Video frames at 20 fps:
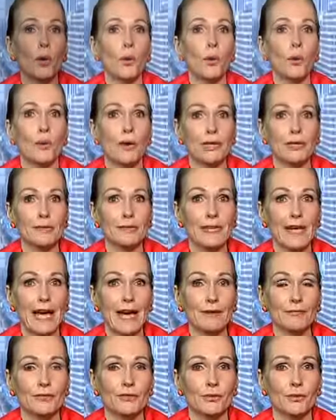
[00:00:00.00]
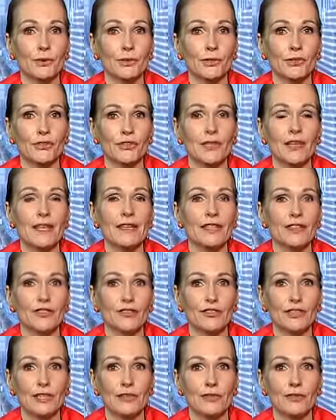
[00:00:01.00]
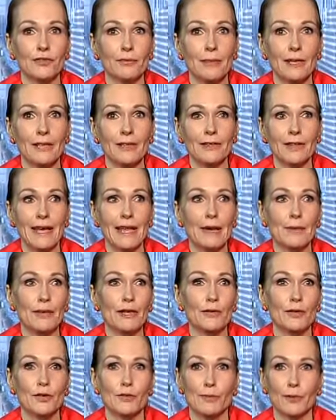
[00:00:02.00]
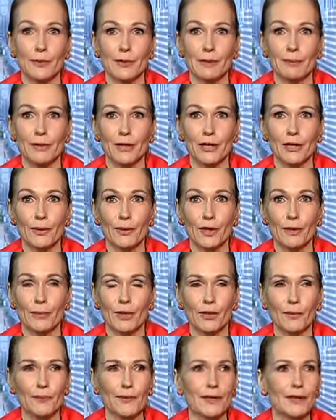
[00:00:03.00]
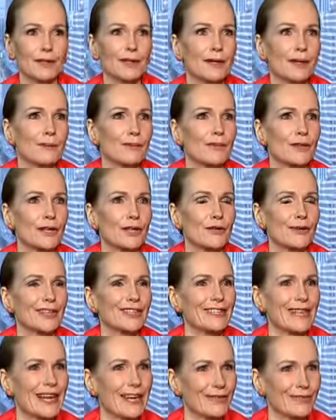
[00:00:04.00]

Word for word: Welcome to After Words. This is Yves Smith, and I'm here with Maria Bartiromo. Maria, great to have